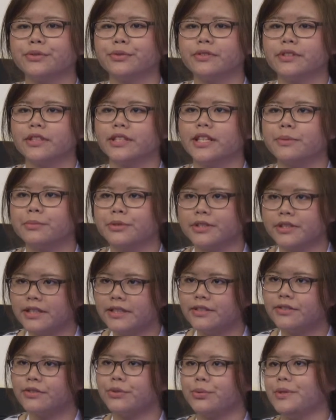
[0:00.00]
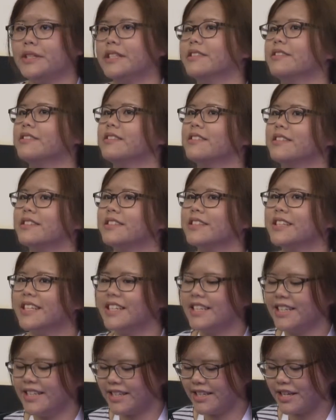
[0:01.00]
to celebrities' tweets.
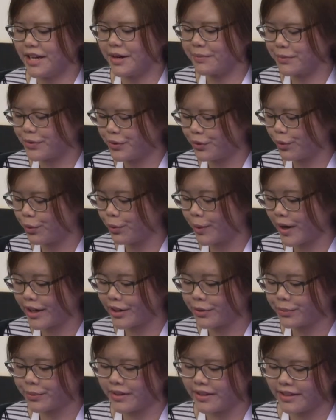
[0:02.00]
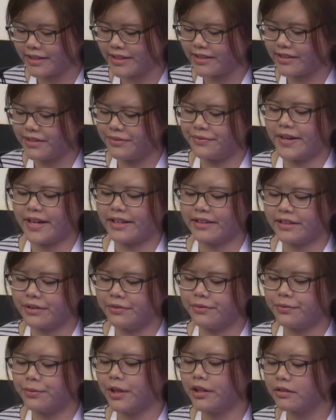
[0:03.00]
Yeah, so why do we think that's
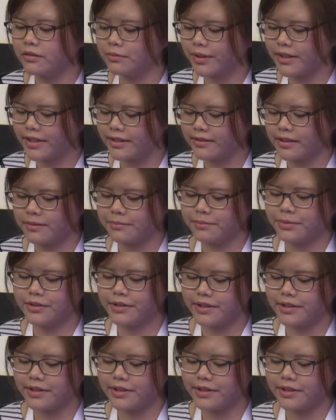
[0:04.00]
effective? Well, one example